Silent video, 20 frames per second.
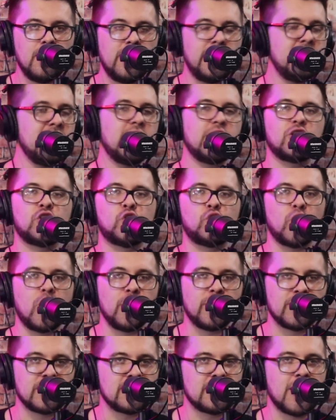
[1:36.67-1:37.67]
And he had a
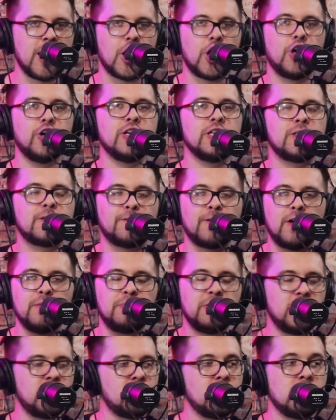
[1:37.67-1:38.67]
stroke. It's not all his fault,
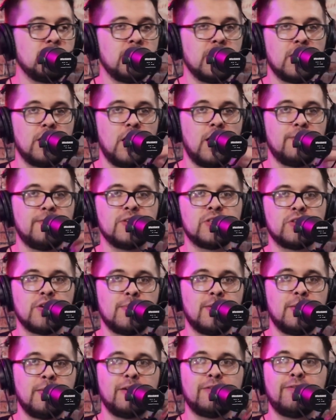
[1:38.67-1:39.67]
but he shouldn't be in office, so
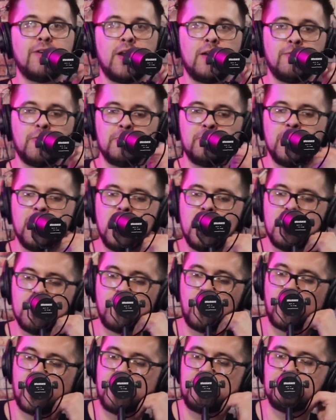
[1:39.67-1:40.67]
I'm going to make fun of him
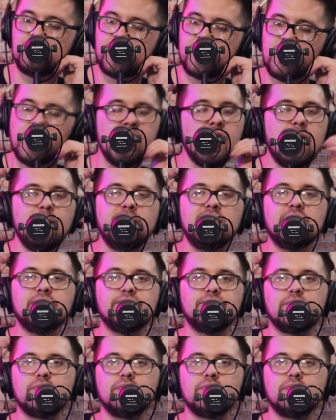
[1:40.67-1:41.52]
for it. But I mean,